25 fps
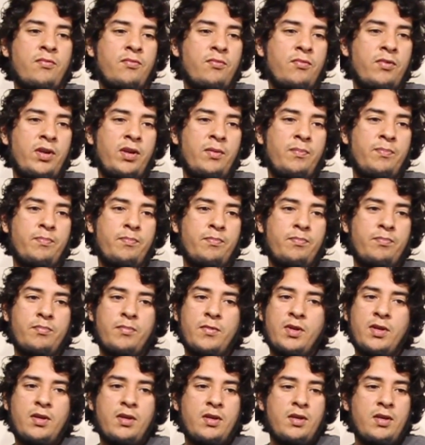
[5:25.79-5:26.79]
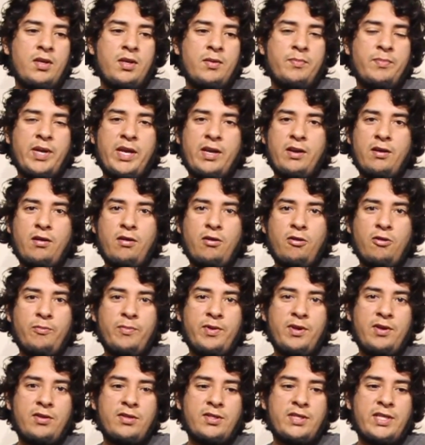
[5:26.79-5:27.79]
We paid all our
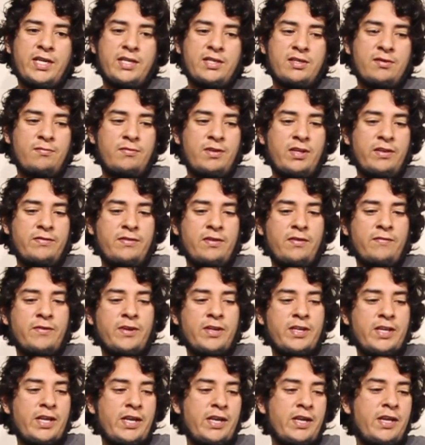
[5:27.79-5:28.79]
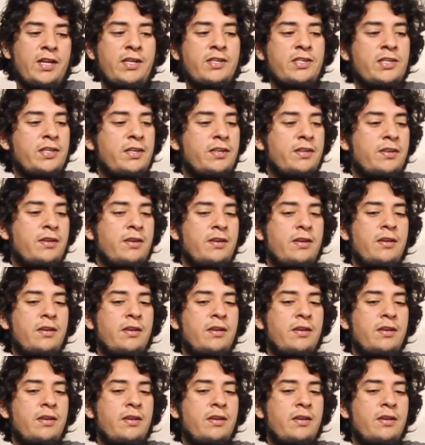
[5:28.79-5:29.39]
bills, had some leftover cash, and